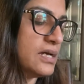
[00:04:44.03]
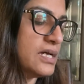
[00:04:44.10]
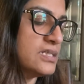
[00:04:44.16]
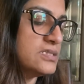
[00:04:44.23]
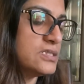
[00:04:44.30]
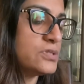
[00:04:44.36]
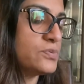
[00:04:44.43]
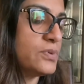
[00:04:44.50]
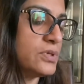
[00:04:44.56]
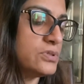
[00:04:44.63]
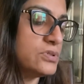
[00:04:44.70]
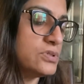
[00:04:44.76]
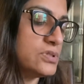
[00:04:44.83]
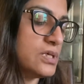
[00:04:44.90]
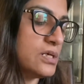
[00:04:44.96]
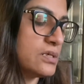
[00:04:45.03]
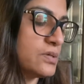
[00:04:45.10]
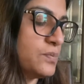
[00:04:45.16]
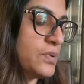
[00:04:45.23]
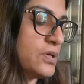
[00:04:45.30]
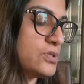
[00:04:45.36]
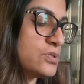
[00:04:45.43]
I just want to talk
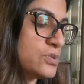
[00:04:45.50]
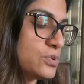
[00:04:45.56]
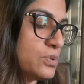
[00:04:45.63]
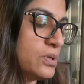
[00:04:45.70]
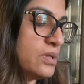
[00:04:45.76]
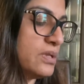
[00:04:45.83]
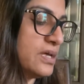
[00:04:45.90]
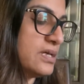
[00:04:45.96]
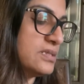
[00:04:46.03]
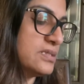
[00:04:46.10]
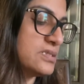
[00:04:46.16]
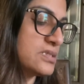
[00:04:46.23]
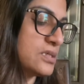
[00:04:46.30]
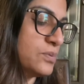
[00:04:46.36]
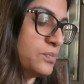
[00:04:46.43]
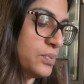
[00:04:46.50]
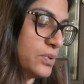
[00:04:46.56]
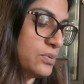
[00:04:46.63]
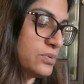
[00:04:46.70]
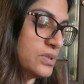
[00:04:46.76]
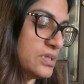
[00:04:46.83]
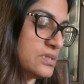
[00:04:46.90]
about soil and its
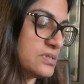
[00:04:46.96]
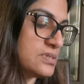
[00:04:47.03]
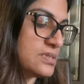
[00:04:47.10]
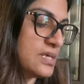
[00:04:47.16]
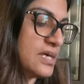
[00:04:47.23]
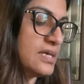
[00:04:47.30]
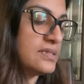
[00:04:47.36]
components.